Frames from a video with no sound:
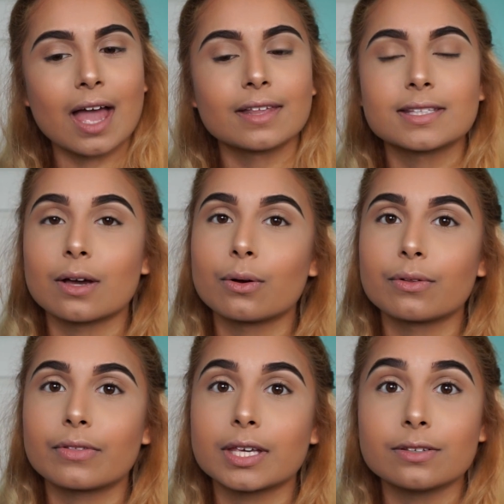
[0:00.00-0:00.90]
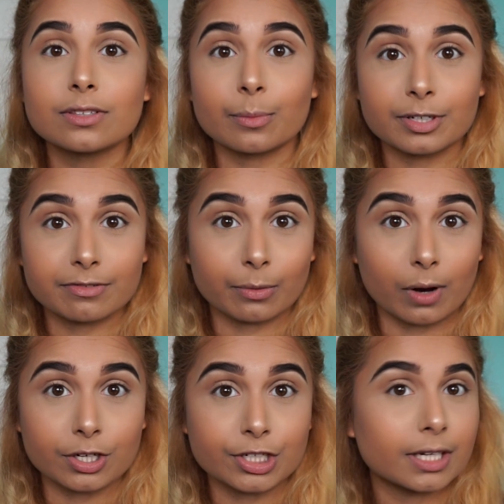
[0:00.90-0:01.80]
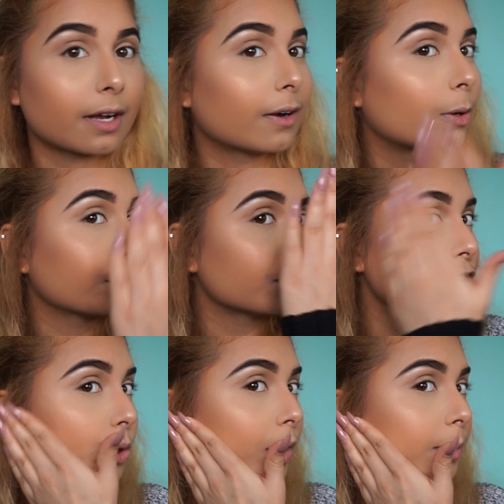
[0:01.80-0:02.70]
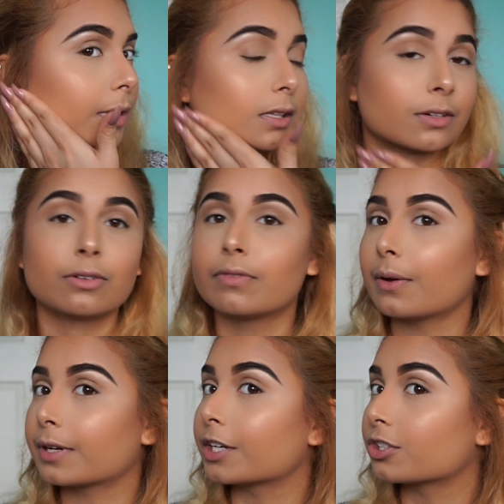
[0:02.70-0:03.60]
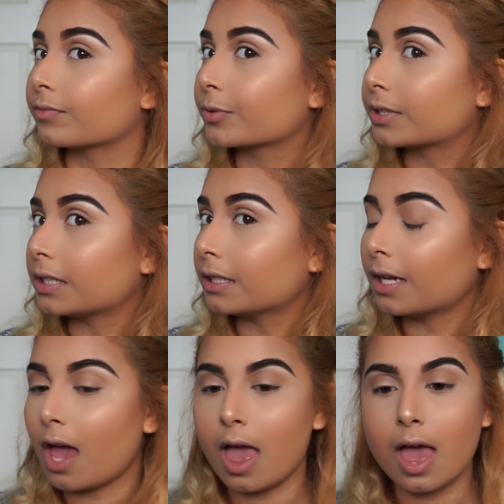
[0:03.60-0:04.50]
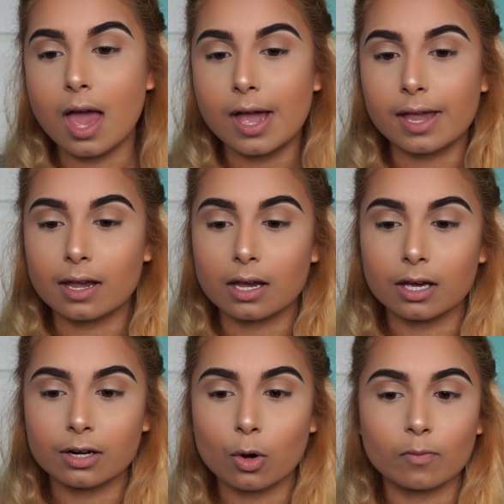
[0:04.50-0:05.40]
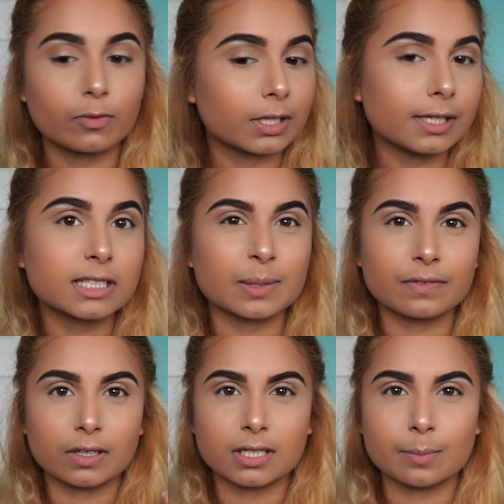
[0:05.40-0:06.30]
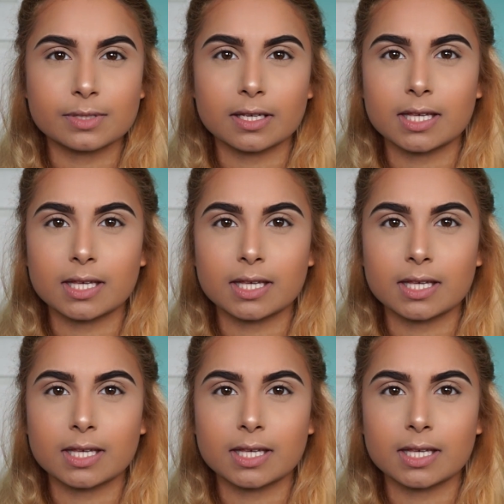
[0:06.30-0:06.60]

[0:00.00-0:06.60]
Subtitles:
So thank you so much for watching. I hope you enjoyed my little foundation routine. And hopefully some of the tips I